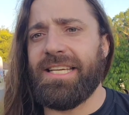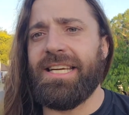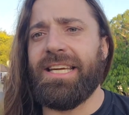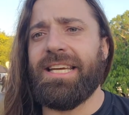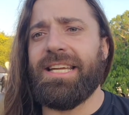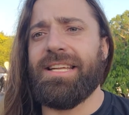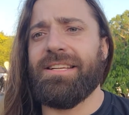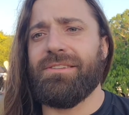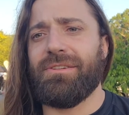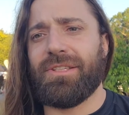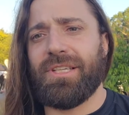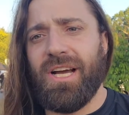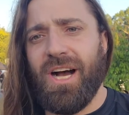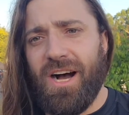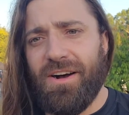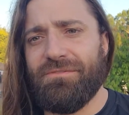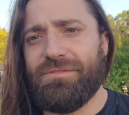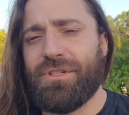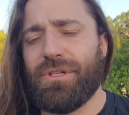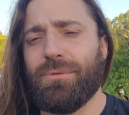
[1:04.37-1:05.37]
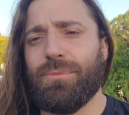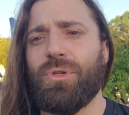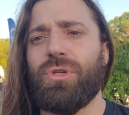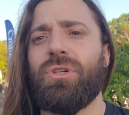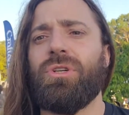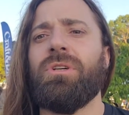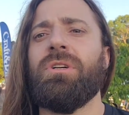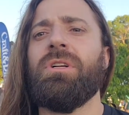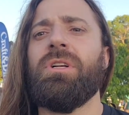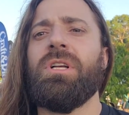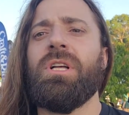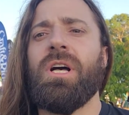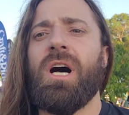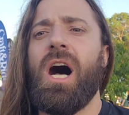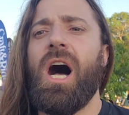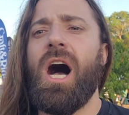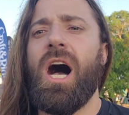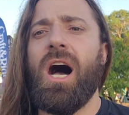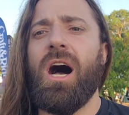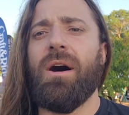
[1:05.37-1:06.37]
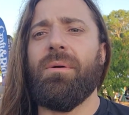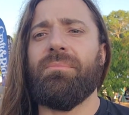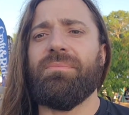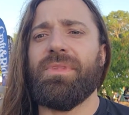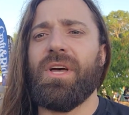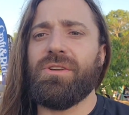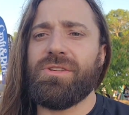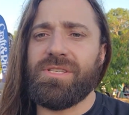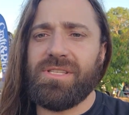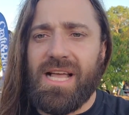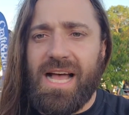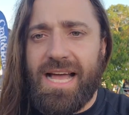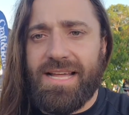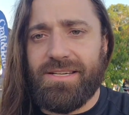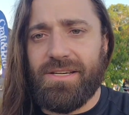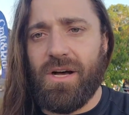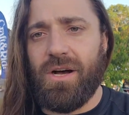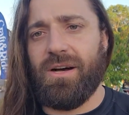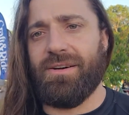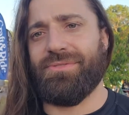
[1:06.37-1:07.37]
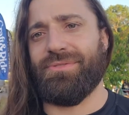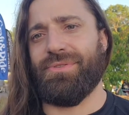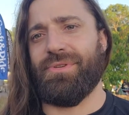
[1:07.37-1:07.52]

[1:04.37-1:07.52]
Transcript: in, comfortable, no sliding off.